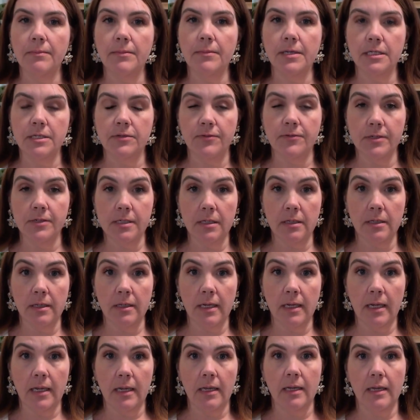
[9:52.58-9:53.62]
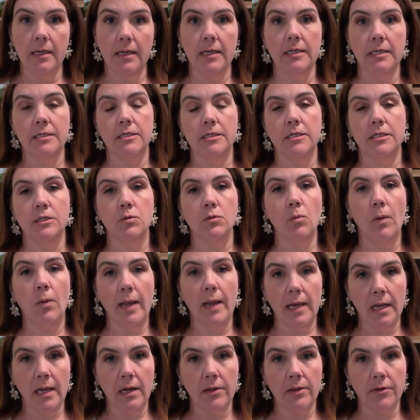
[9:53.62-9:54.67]
this facility is just
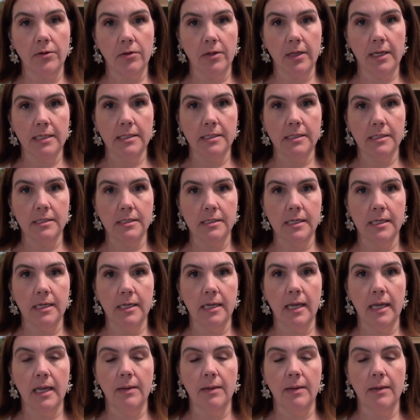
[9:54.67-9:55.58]
waiting on their licensing.